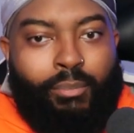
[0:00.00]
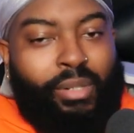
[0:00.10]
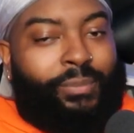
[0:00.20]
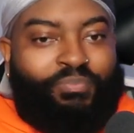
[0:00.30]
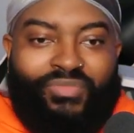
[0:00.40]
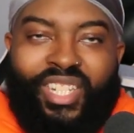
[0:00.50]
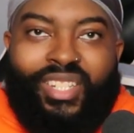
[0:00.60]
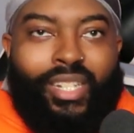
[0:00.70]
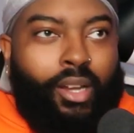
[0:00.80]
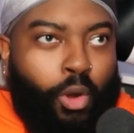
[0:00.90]
But
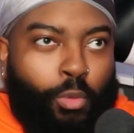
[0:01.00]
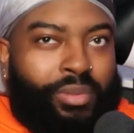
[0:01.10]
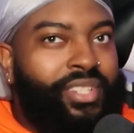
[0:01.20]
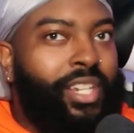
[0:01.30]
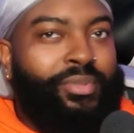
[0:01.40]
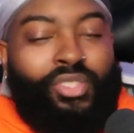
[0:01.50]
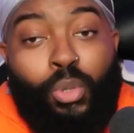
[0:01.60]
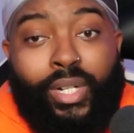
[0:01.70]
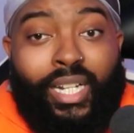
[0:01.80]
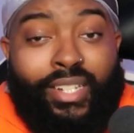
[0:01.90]
this opens up
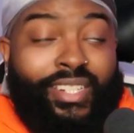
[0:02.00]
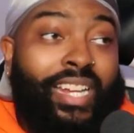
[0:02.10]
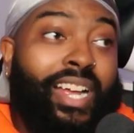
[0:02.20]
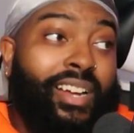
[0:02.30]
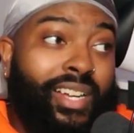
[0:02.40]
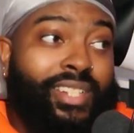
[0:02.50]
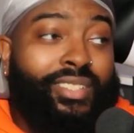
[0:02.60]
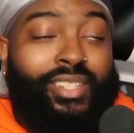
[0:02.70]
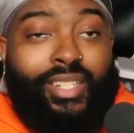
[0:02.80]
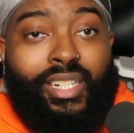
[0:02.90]
storylines, because I
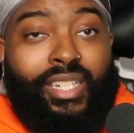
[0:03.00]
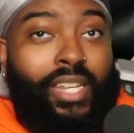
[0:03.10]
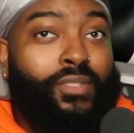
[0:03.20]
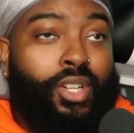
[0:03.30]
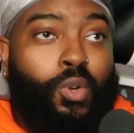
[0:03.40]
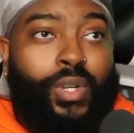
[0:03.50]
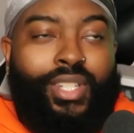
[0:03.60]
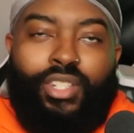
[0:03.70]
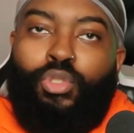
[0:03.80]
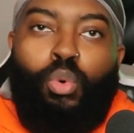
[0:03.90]
honestly think Kevin
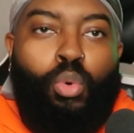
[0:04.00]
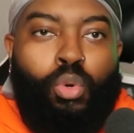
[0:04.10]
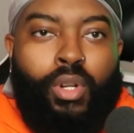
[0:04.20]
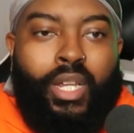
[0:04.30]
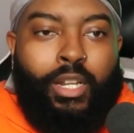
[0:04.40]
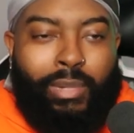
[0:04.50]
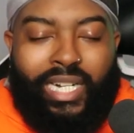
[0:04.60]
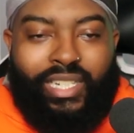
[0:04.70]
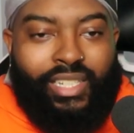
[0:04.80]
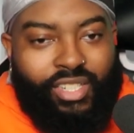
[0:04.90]
Owens is cool, but
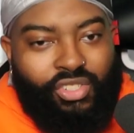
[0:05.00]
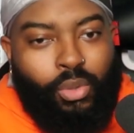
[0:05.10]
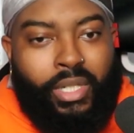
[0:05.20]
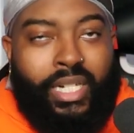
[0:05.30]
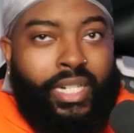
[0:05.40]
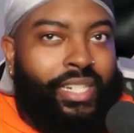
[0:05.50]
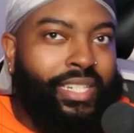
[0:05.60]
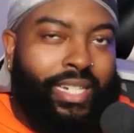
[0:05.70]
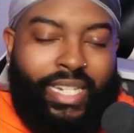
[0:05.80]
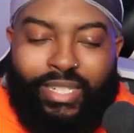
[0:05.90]
I think this storyline
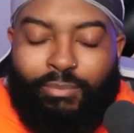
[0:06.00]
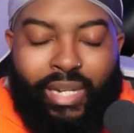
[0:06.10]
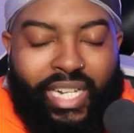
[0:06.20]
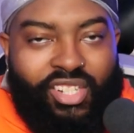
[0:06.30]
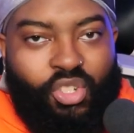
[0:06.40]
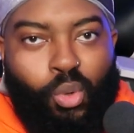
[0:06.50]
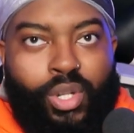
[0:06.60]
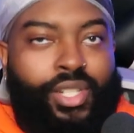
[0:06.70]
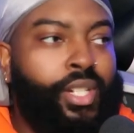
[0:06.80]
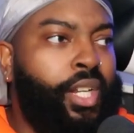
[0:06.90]
is it's met its
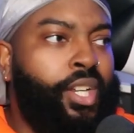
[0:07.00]
course.